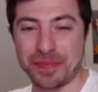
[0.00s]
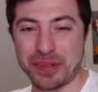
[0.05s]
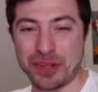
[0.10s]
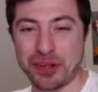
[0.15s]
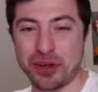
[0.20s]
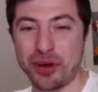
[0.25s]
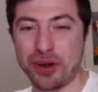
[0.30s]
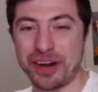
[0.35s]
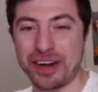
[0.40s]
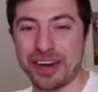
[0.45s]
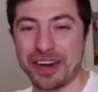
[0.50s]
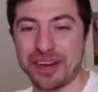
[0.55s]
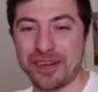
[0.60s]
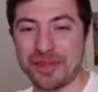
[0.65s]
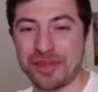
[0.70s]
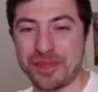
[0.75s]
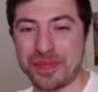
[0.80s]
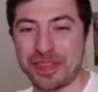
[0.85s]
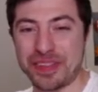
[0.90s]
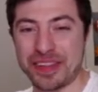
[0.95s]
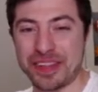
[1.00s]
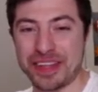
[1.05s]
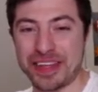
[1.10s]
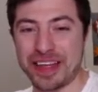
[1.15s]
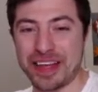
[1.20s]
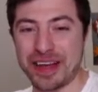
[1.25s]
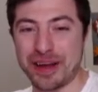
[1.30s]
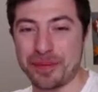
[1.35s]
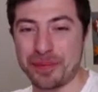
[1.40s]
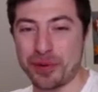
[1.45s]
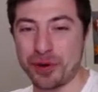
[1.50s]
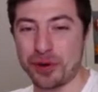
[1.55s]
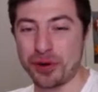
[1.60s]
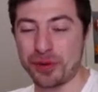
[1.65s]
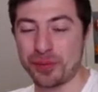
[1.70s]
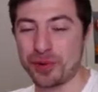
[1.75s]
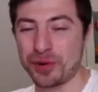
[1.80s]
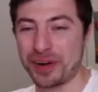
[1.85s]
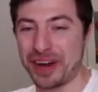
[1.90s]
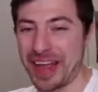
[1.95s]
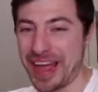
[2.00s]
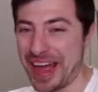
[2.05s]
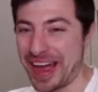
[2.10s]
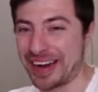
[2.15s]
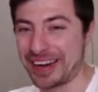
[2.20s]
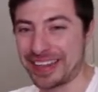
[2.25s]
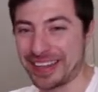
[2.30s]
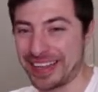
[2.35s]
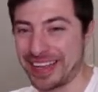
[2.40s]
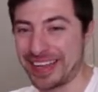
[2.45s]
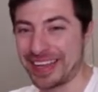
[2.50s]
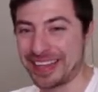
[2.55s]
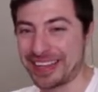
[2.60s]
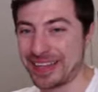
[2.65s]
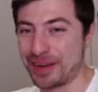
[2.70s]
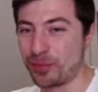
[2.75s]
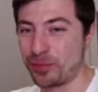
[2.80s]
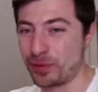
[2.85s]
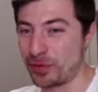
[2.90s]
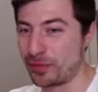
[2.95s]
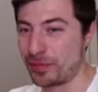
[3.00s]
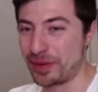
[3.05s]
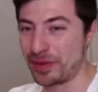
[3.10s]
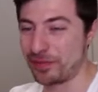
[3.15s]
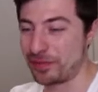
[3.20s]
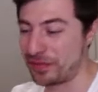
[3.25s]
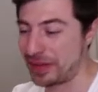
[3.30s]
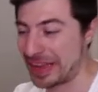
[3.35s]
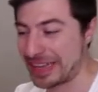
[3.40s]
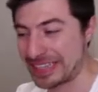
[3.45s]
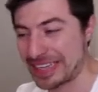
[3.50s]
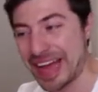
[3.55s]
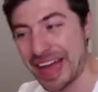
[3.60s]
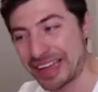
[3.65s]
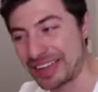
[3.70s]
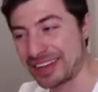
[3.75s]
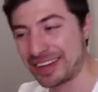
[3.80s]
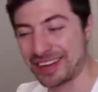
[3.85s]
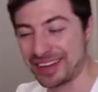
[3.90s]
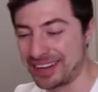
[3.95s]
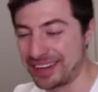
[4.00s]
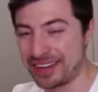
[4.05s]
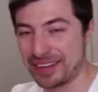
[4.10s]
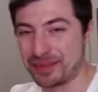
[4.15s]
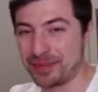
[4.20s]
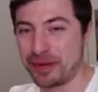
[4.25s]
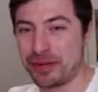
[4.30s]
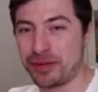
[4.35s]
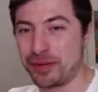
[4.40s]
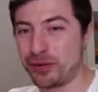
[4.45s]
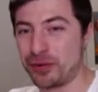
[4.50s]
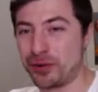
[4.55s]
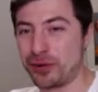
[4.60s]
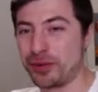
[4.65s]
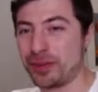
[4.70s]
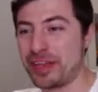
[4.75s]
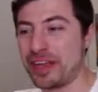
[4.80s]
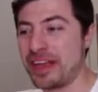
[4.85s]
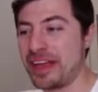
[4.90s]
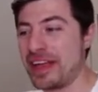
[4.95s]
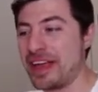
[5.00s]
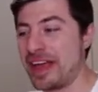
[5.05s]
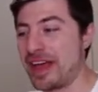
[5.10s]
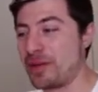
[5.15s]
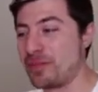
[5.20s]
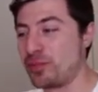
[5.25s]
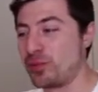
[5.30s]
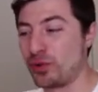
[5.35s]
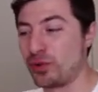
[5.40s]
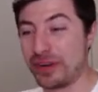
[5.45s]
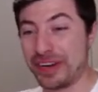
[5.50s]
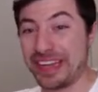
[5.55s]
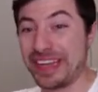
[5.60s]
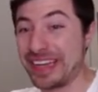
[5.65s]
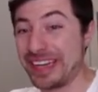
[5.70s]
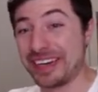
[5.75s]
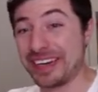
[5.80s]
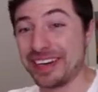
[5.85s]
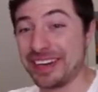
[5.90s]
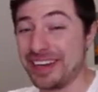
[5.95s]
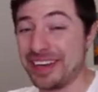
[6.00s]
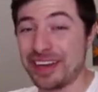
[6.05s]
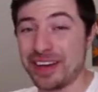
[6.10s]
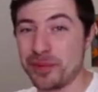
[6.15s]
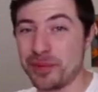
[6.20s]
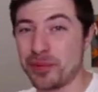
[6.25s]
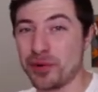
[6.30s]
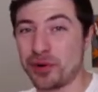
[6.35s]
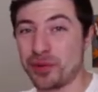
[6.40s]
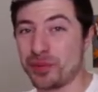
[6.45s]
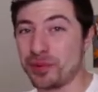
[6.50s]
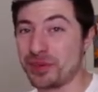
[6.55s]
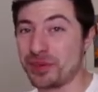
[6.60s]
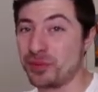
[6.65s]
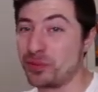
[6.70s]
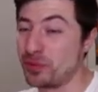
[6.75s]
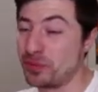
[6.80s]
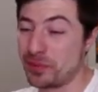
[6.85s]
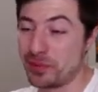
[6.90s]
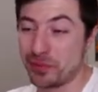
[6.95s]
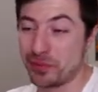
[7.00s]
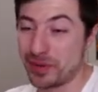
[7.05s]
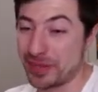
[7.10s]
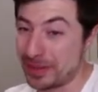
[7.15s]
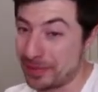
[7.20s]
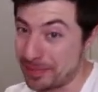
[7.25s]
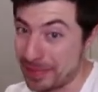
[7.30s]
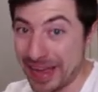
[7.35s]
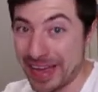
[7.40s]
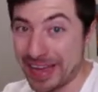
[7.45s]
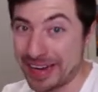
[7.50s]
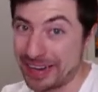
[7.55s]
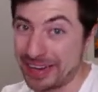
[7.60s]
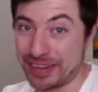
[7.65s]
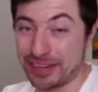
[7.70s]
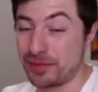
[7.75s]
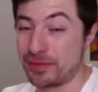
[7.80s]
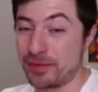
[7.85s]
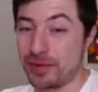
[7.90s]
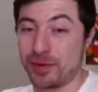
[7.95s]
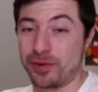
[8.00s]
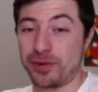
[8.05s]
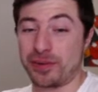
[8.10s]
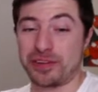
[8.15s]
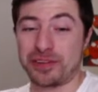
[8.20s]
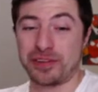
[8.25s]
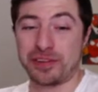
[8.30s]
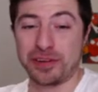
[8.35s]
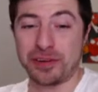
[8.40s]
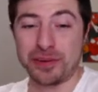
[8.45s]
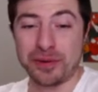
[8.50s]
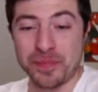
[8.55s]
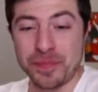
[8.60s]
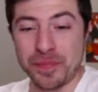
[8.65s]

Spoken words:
got a Pokemon out of there that would have been fantastic against my Vigoroth, and brought in a Pokemon that would have been really bad against the Vigoroth. So,